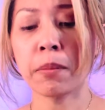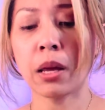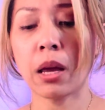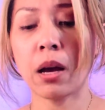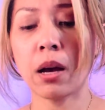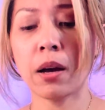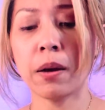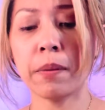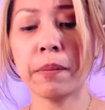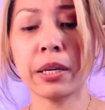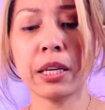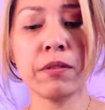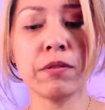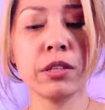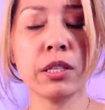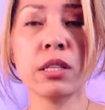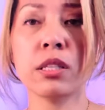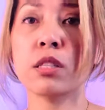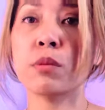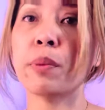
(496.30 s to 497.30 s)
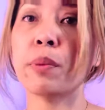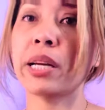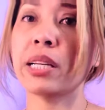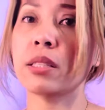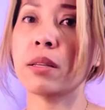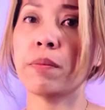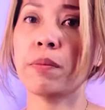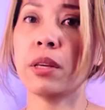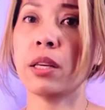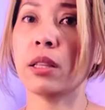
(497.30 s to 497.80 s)
um, even despite
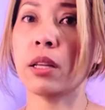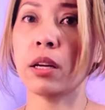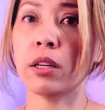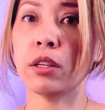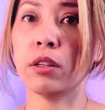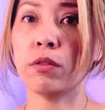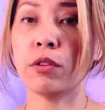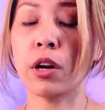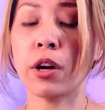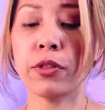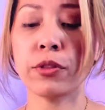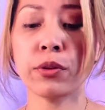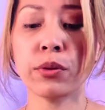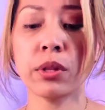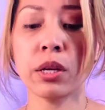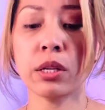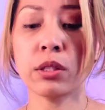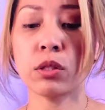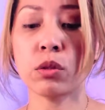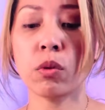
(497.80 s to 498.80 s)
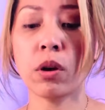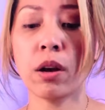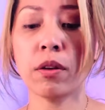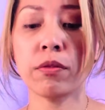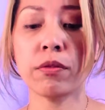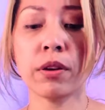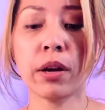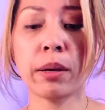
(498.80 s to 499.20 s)
something that you've gone through that's rough.